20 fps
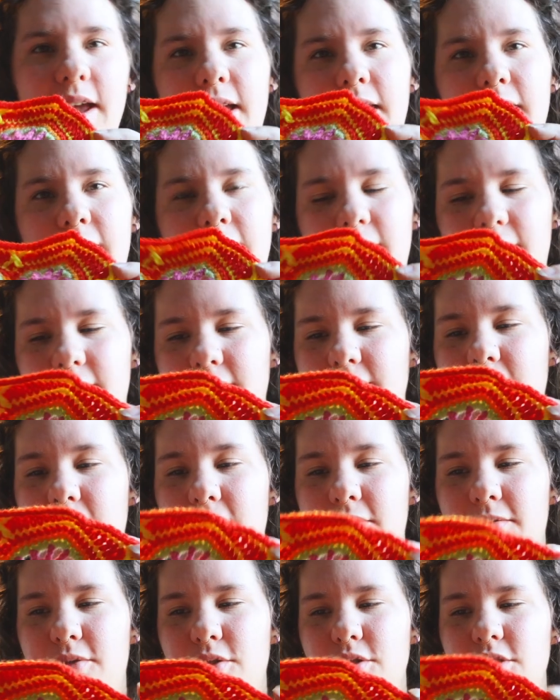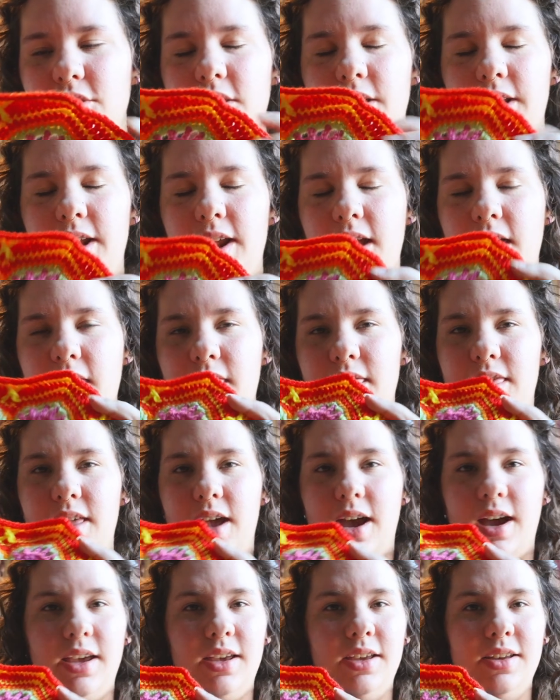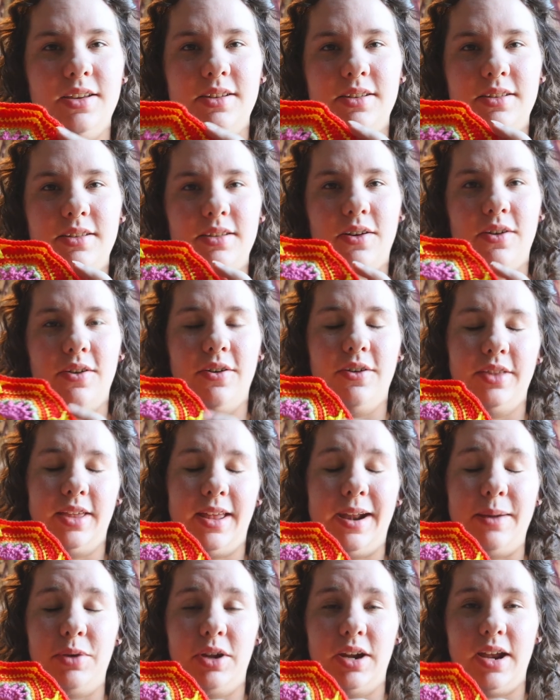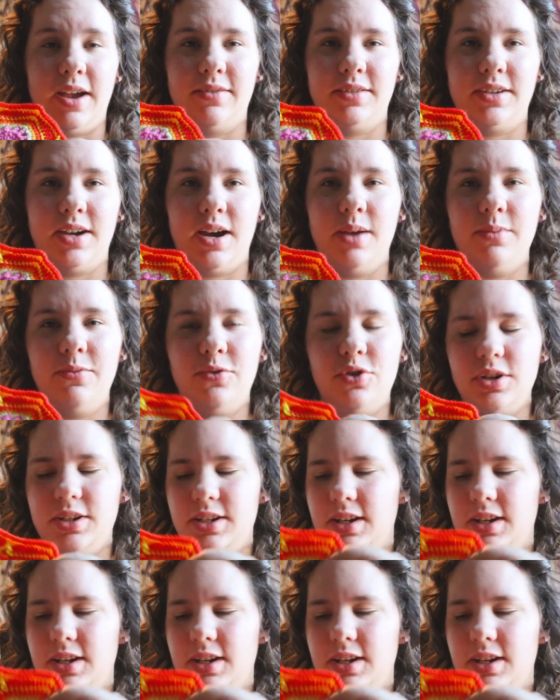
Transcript: and unfortunately that is all that I'm gonna have time for